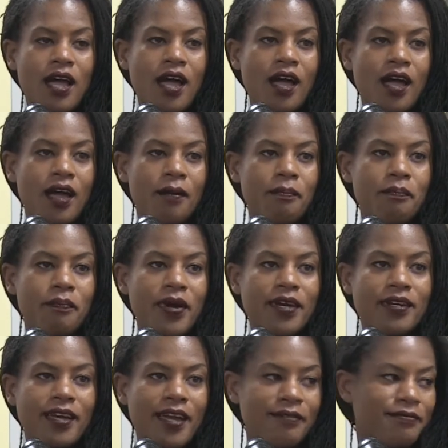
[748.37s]

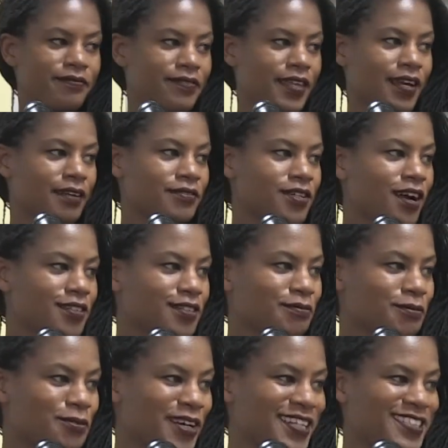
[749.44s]
But I think I've talked a
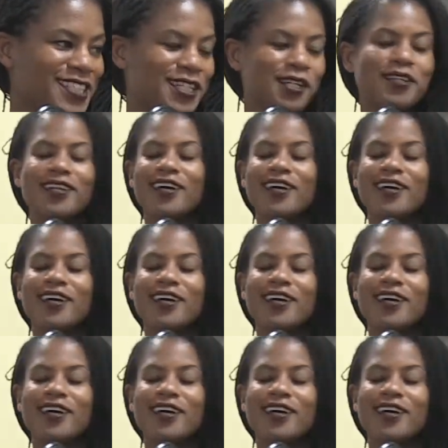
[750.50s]
great deal,